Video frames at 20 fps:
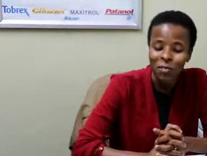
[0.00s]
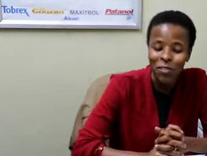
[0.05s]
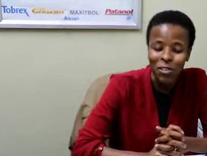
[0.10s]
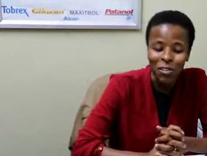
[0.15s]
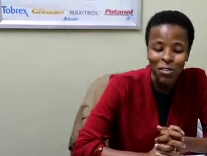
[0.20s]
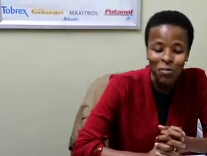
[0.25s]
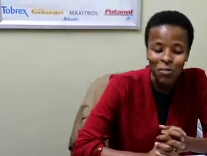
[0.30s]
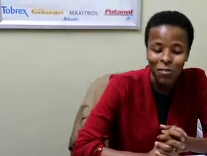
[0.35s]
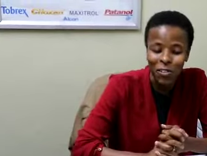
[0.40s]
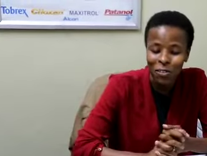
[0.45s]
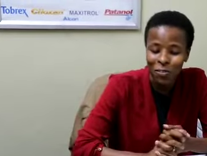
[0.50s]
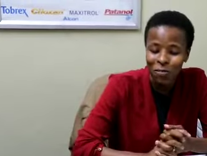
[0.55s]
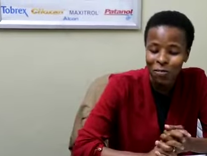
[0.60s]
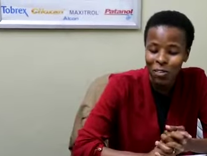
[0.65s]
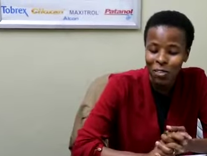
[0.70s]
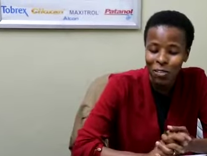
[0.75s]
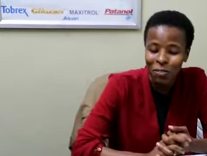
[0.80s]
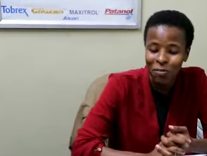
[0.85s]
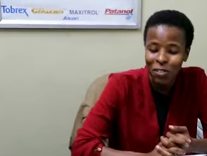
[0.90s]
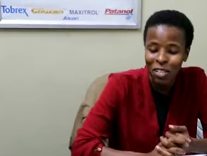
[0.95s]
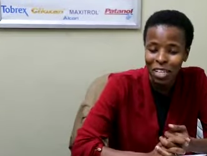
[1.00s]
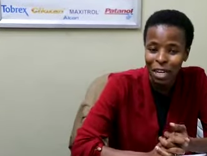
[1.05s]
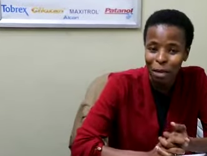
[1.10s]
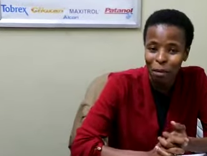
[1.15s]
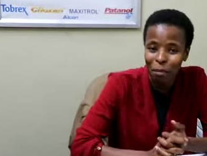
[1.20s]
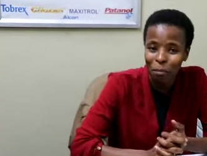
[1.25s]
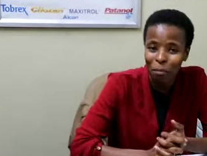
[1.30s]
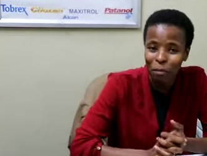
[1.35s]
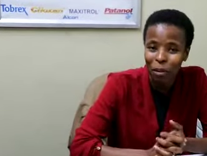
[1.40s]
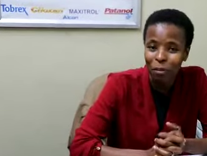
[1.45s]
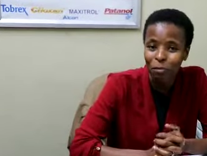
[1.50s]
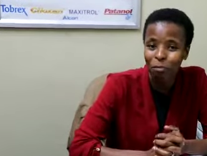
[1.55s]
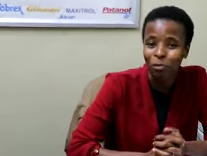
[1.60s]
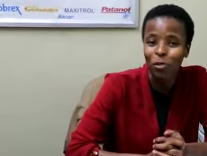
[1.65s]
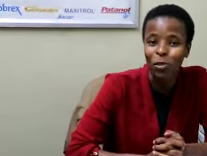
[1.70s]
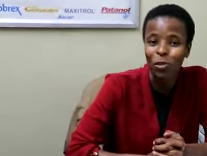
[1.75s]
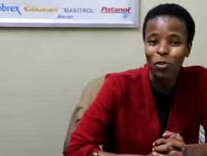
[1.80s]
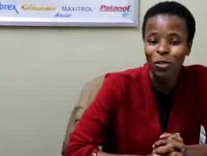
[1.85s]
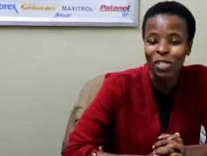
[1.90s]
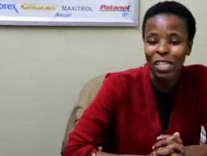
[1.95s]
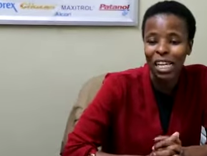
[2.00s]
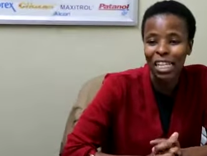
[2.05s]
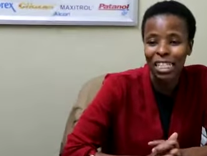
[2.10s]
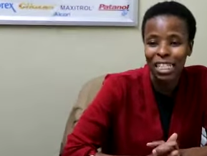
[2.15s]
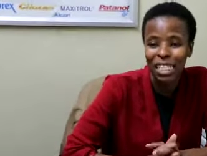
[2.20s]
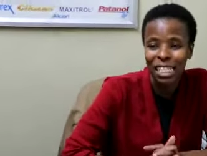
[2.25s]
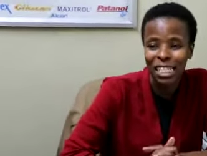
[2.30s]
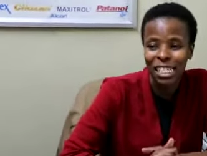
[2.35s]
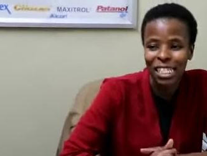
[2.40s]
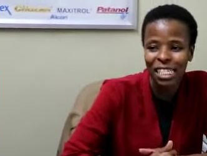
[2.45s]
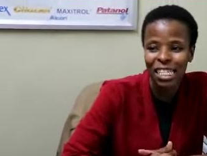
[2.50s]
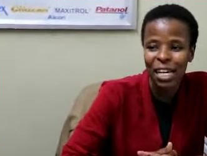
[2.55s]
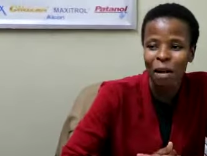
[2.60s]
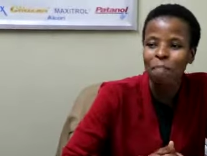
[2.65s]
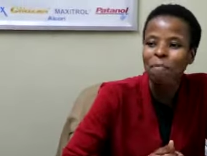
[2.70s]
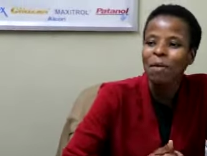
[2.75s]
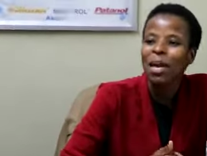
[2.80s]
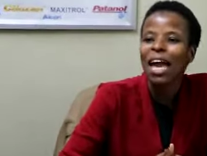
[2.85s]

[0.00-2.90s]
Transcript: very, very, very, very helpful, those ideas here.